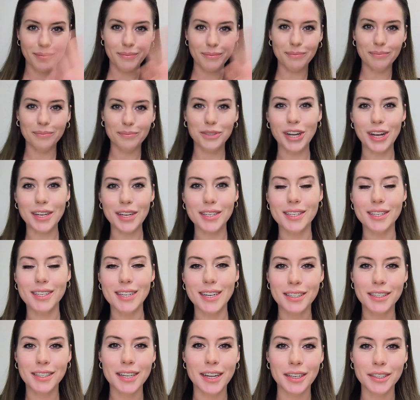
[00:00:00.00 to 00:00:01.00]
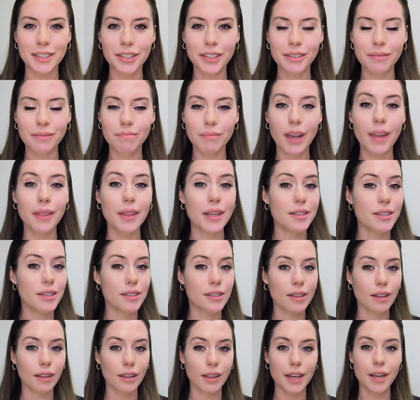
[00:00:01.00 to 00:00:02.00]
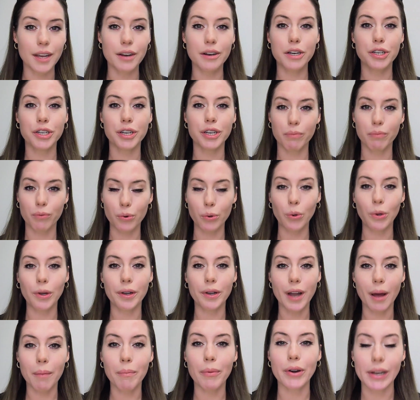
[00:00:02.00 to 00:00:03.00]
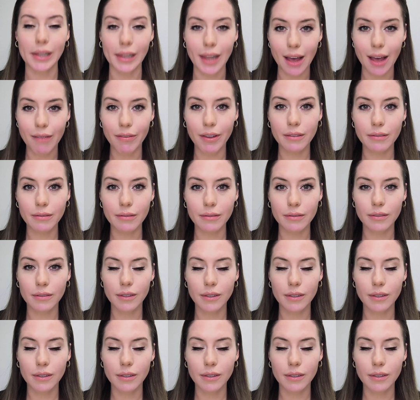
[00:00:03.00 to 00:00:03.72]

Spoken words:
Justine Tyndall, and this is the leadership rule number 11.